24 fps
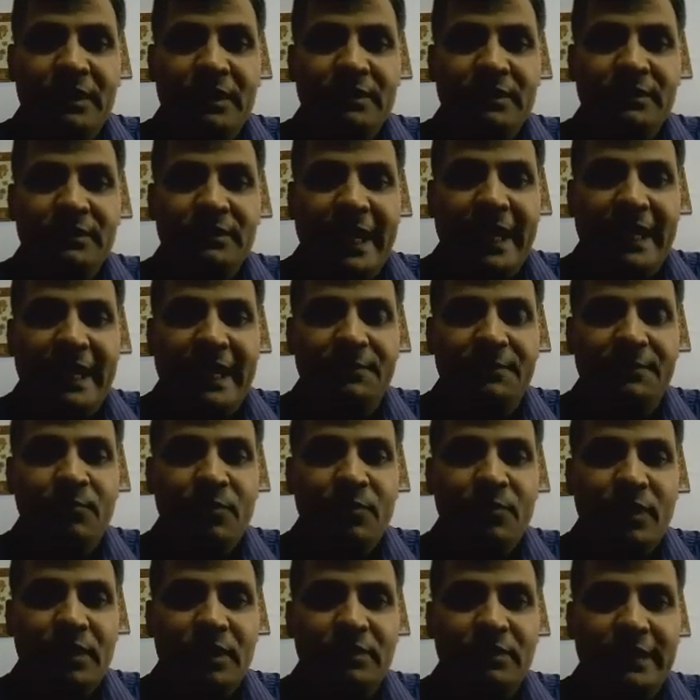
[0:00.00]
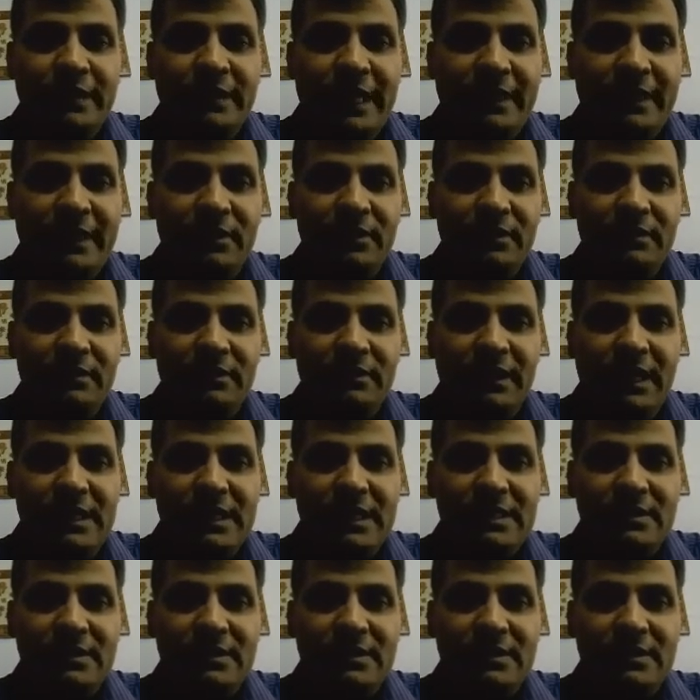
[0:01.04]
that that the